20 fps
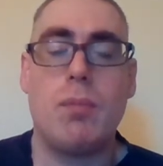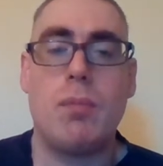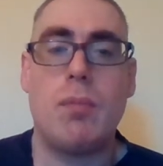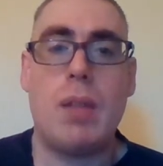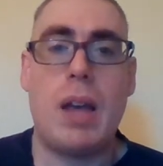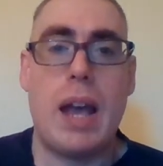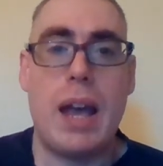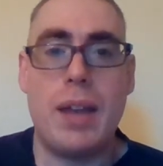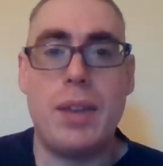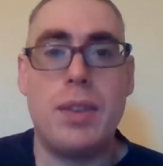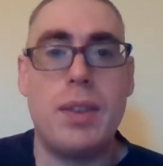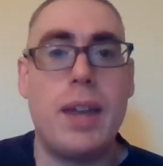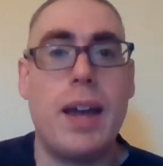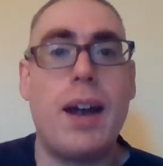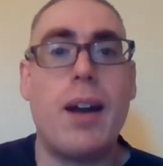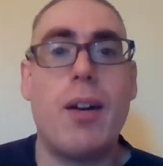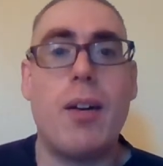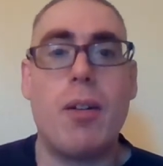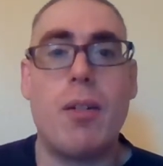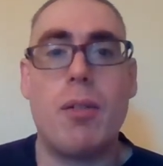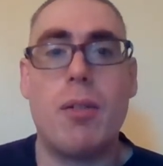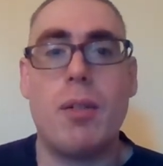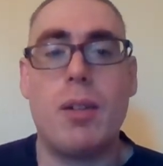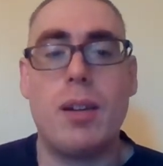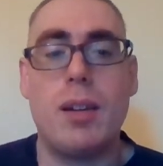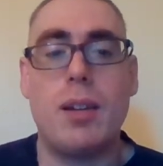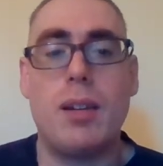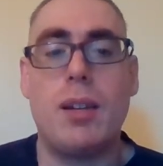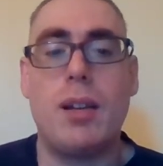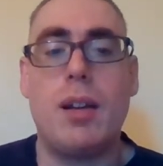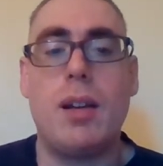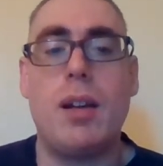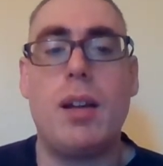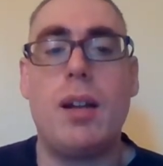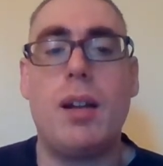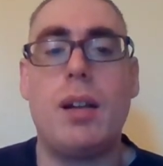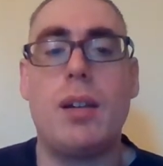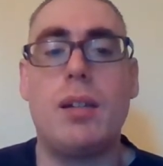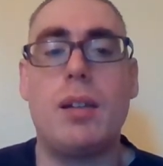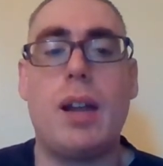And there
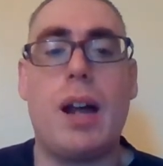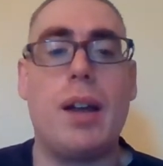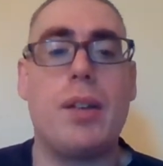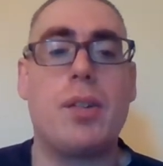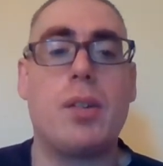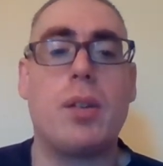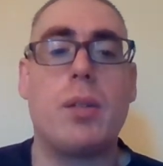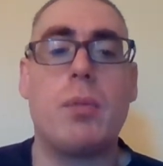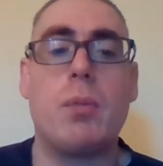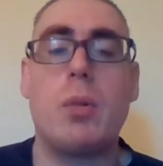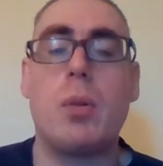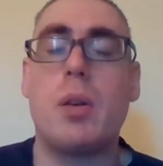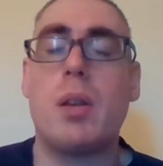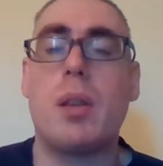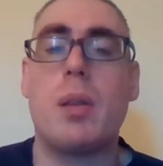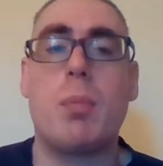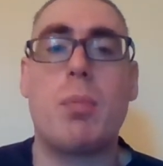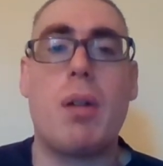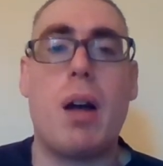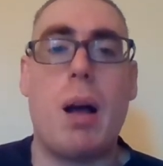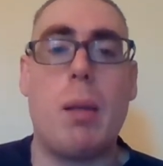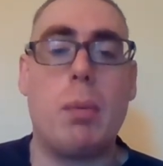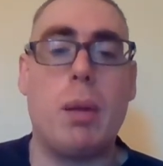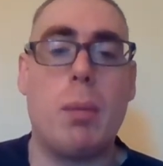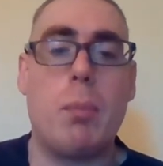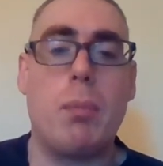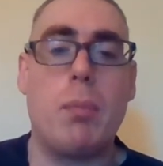lies the root of the problem.